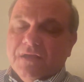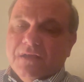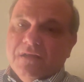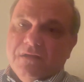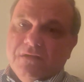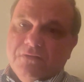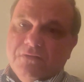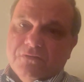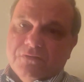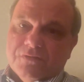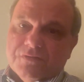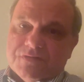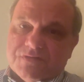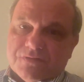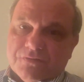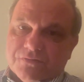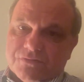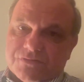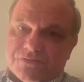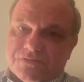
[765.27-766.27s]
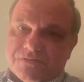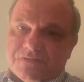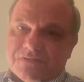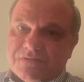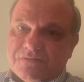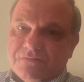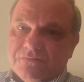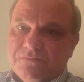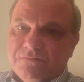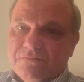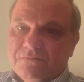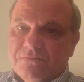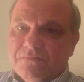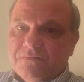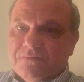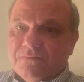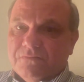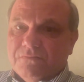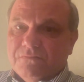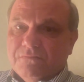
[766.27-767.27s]
your soldiers, to
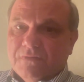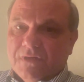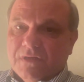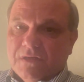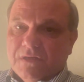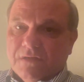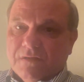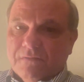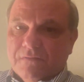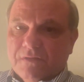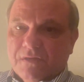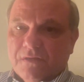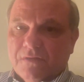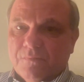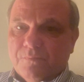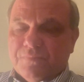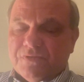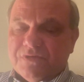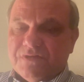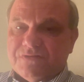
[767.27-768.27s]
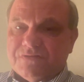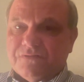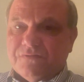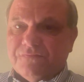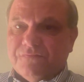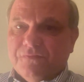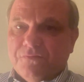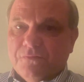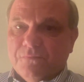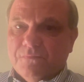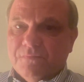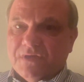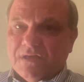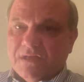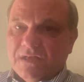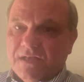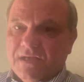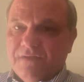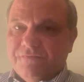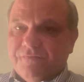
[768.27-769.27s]
preserve human
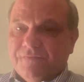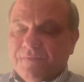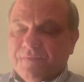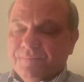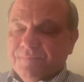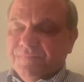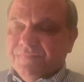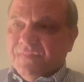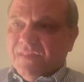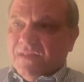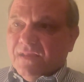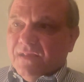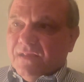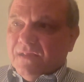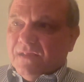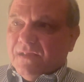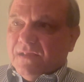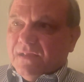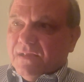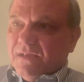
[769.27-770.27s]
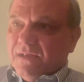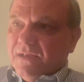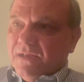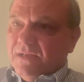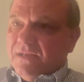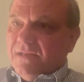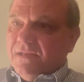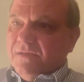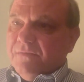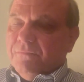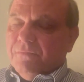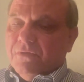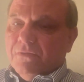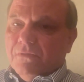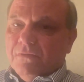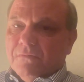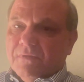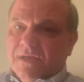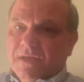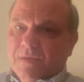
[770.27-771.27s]
life. And they were
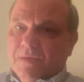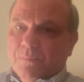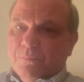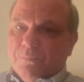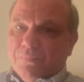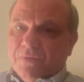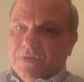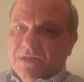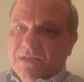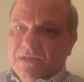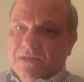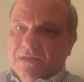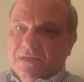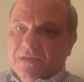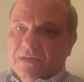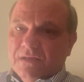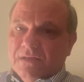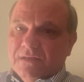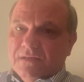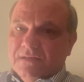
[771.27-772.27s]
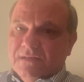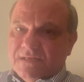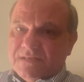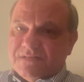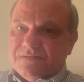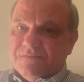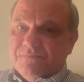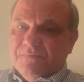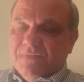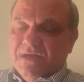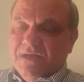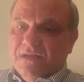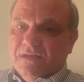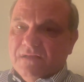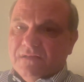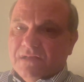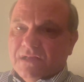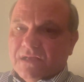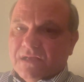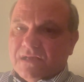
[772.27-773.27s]
already pretty
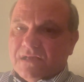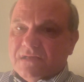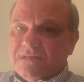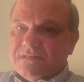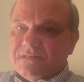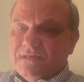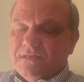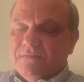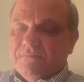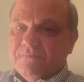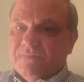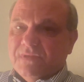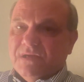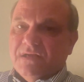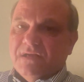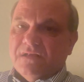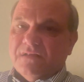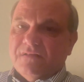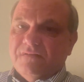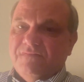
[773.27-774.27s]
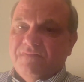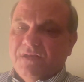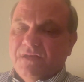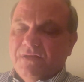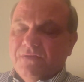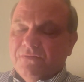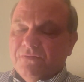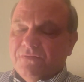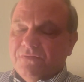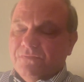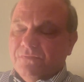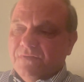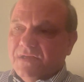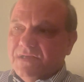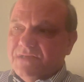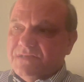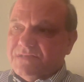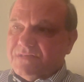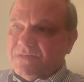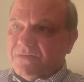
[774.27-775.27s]
decimated, like I said in my other video 2
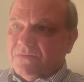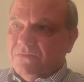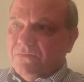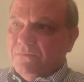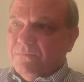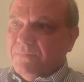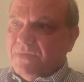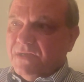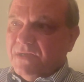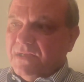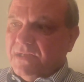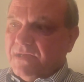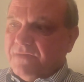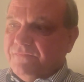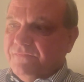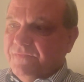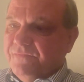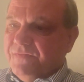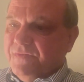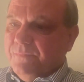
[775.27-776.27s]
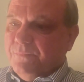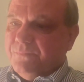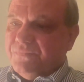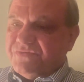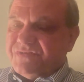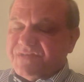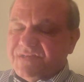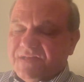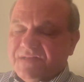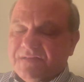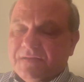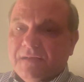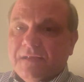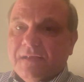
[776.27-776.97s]
days ago, by like 50%,